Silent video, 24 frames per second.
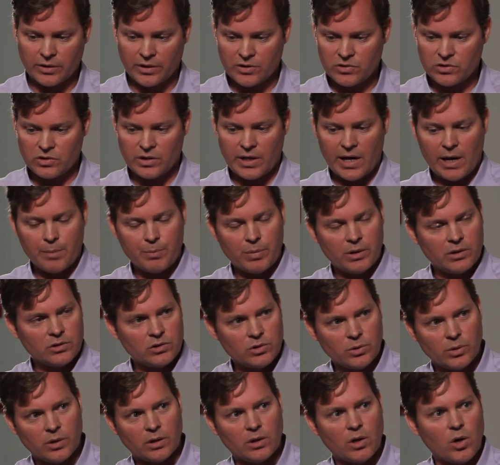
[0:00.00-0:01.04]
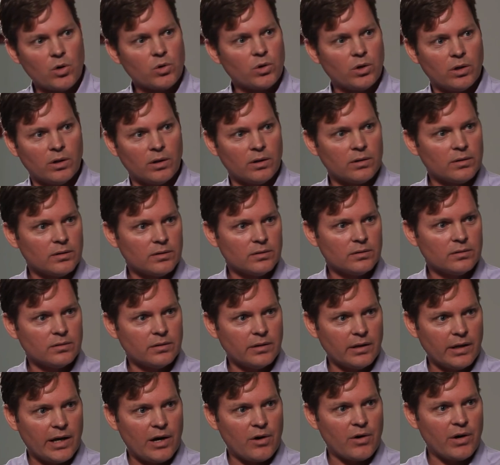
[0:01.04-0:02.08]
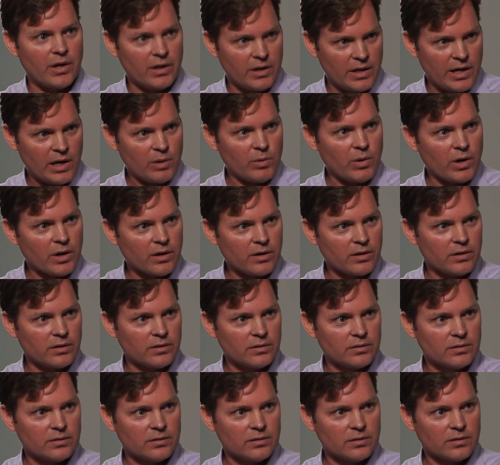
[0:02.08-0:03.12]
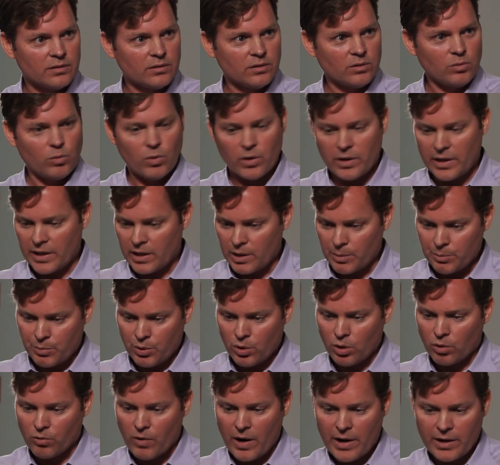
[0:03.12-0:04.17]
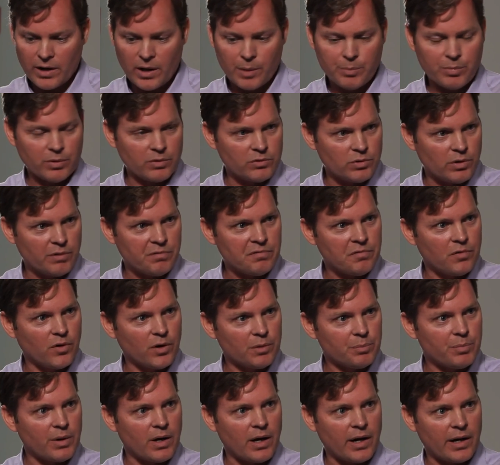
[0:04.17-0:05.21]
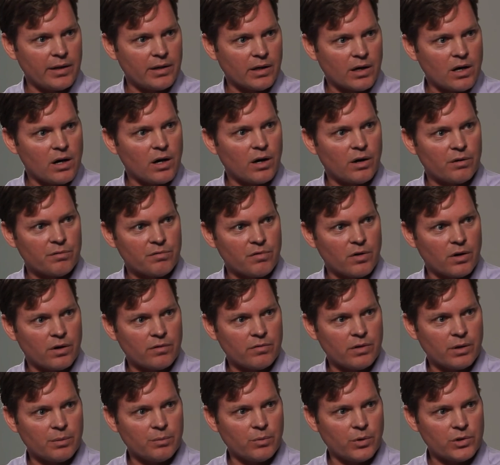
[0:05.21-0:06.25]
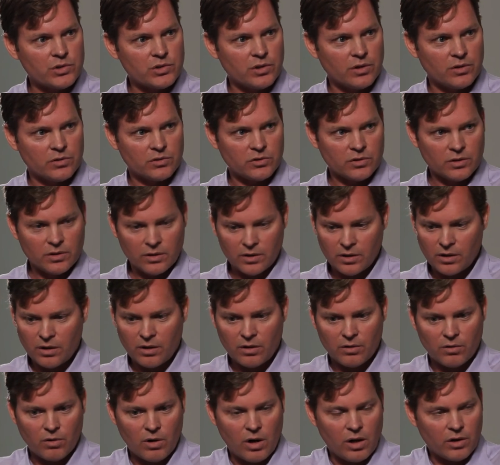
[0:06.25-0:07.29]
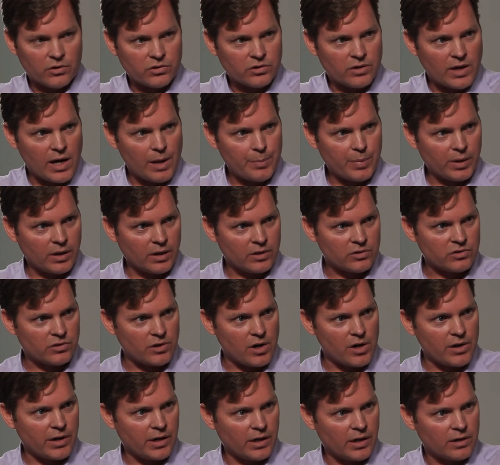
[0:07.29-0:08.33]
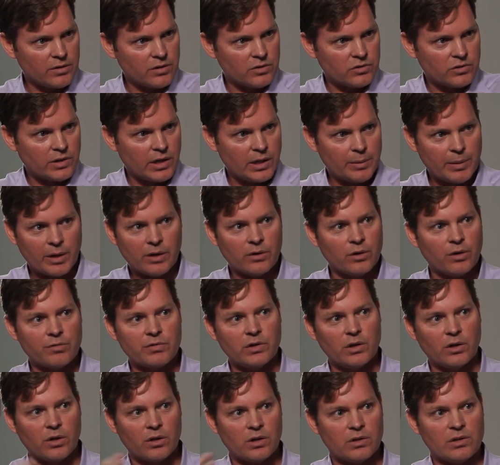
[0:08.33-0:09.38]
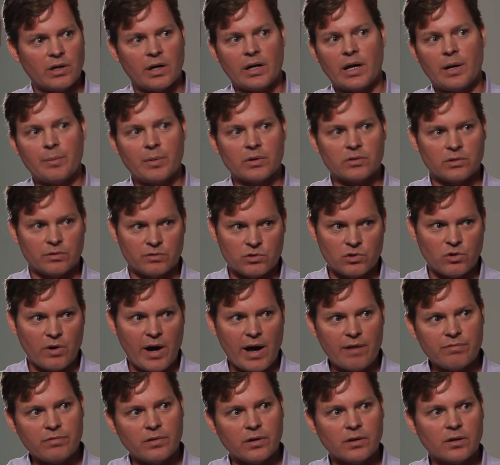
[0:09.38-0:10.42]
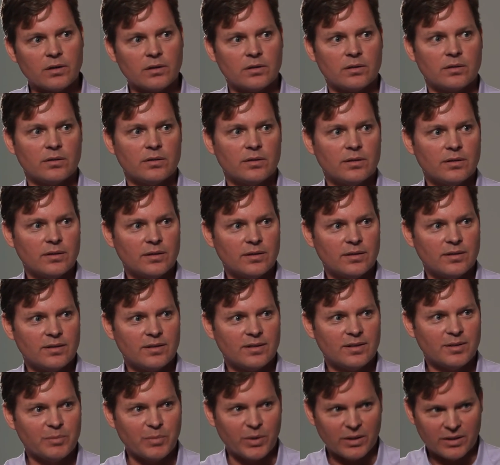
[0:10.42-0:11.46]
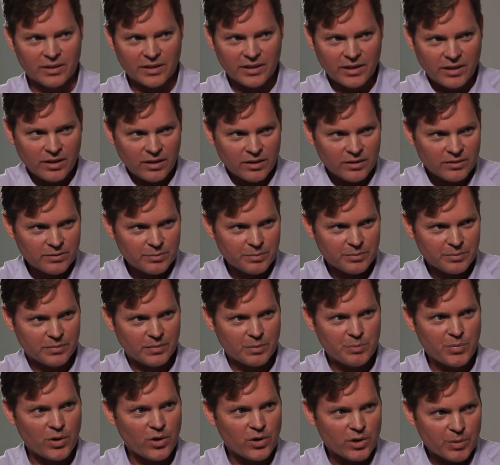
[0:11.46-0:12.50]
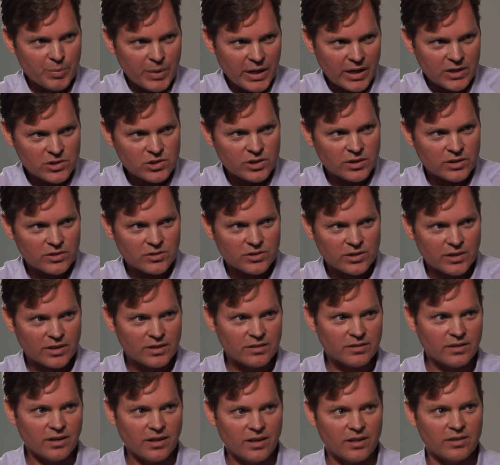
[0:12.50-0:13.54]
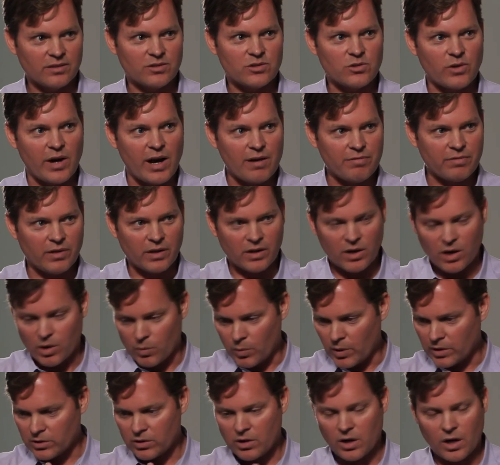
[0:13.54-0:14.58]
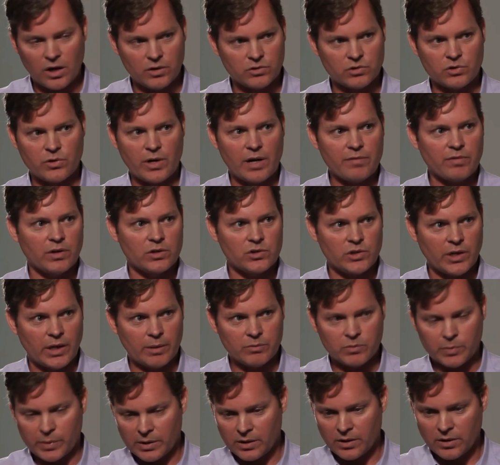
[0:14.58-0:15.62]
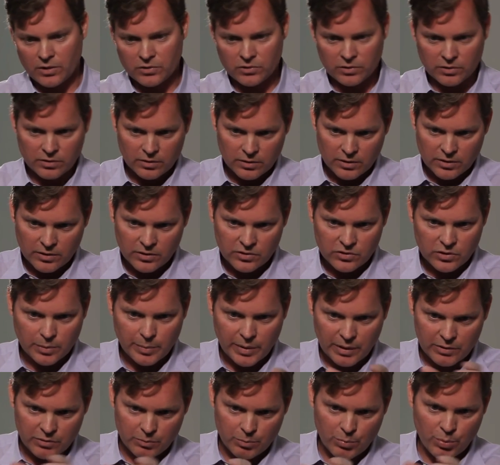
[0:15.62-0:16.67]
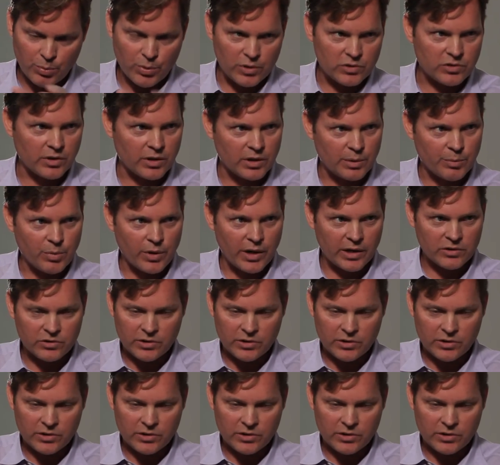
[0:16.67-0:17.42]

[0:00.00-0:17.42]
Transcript: snap into a local area network where they can pull right up into a foot behind the car in front of them, which is they're all stopping and starting at the same. I don't know if you know the dynamics of traffic, mm -hmm. but little perturbations and and traffic are what cause traffic jams because somebody puts on the brakes